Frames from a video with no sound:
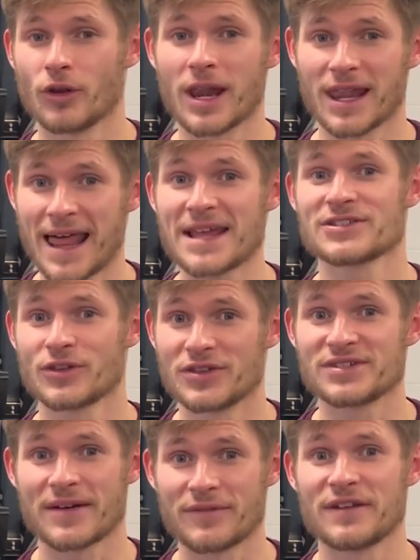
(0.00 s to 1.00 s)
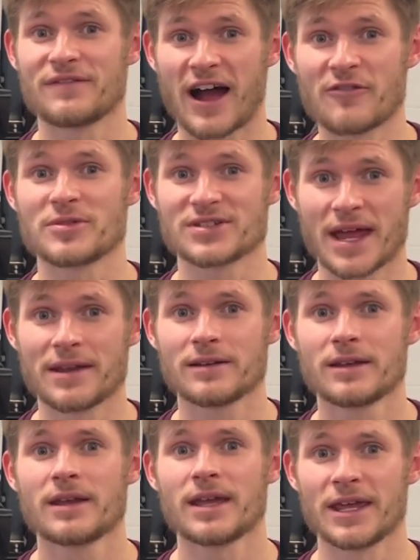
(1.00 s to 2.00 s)
less than
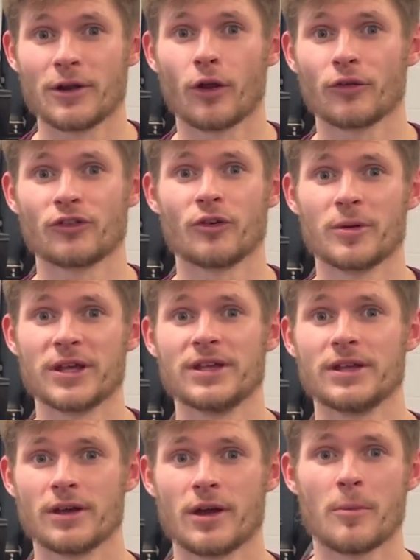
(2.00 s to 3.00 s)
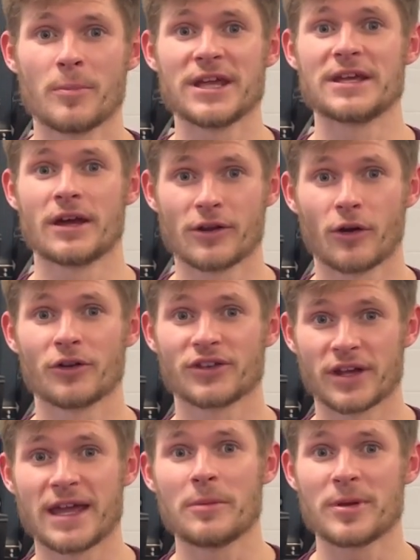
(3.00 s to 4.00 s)
75% in order to
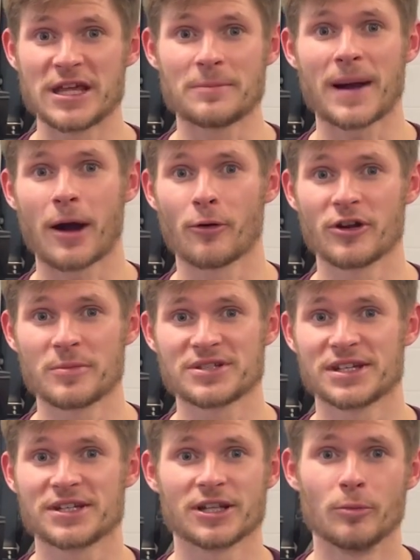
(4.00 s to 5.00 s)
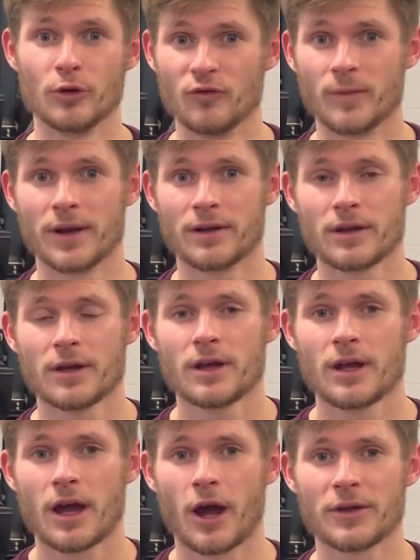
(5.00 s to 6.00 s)
hit peak power in a particular movement.
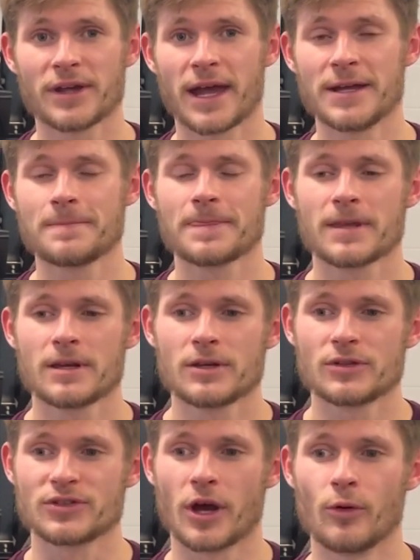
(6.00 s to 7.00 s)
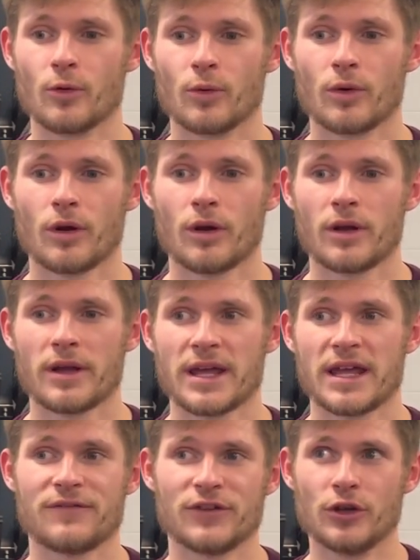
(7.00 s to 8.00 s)
Okay, so
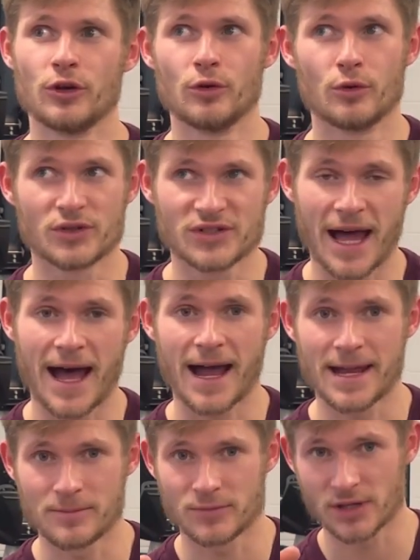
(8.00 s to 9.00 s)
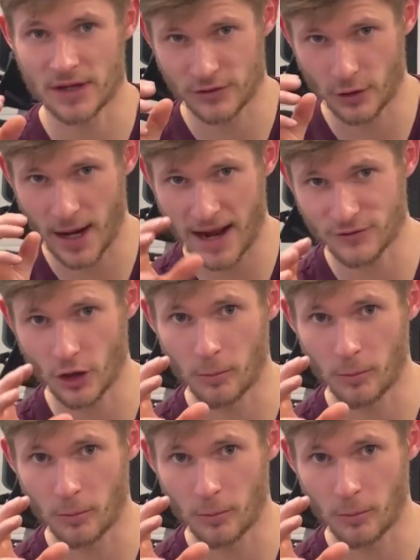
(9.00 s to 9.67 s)
if you have your